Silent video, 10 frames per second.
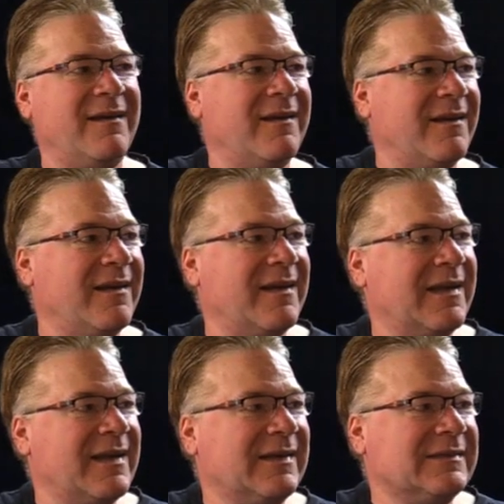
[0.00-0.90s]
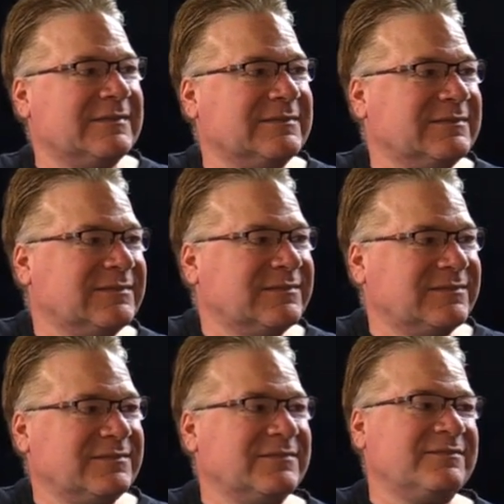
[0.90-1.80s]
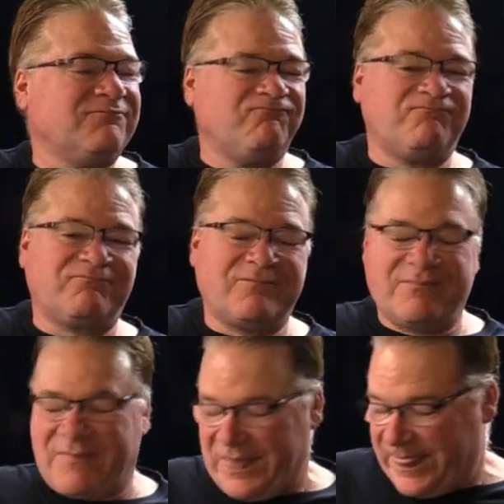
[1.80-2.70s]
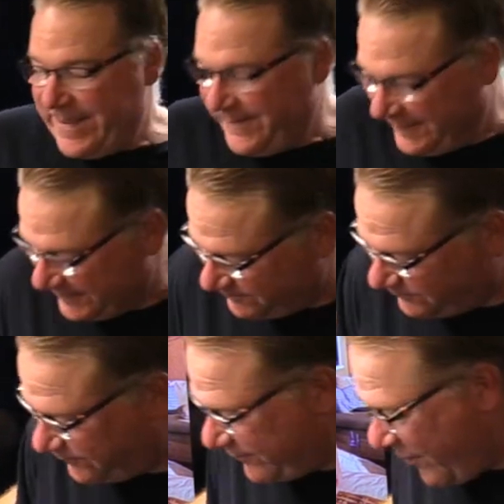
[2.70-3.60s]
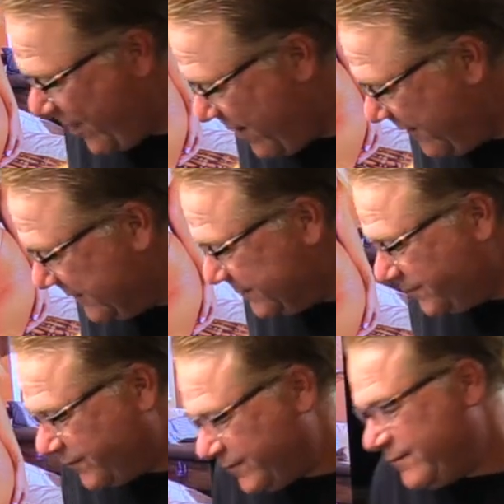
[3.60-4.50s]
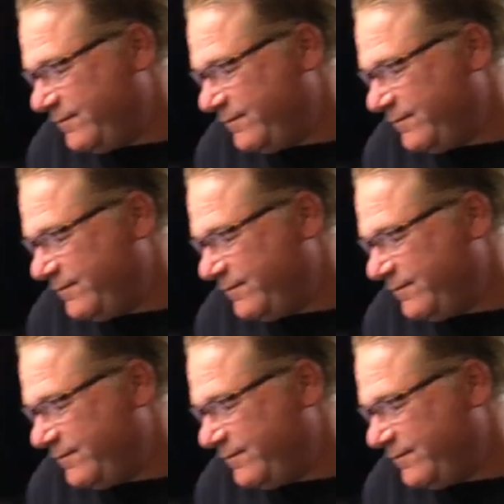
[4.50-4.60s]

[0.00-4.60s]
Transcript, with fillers: if it's in his favor or he wants to or or she wants to complain about something